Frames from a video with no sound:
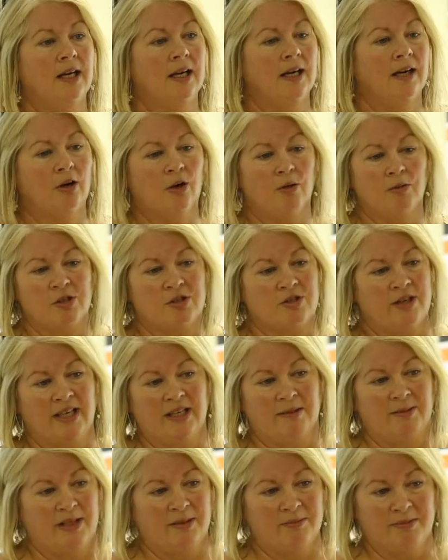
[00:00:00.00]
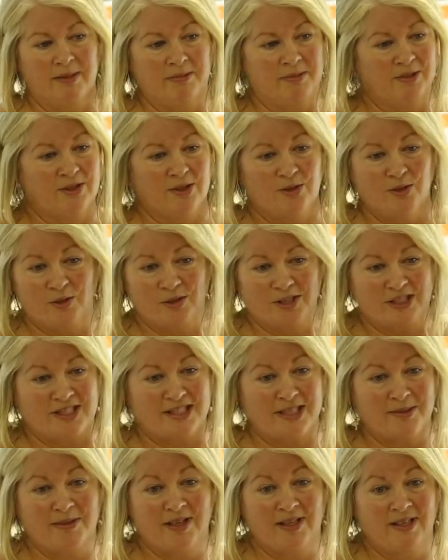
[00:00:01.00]
I always recommend people to go to the
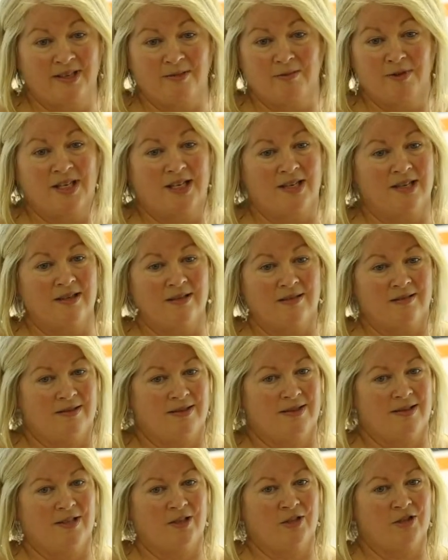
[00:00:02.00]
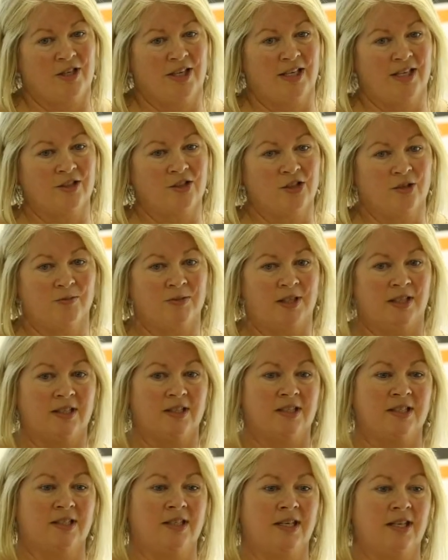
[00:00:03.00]
cinema that week and try and something that
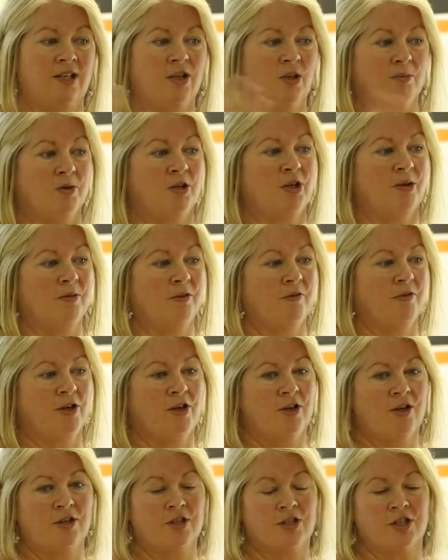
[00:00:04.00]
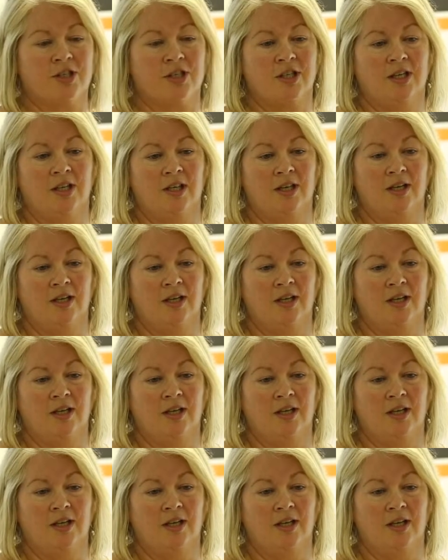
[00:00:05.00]
will take you up a couple of hours,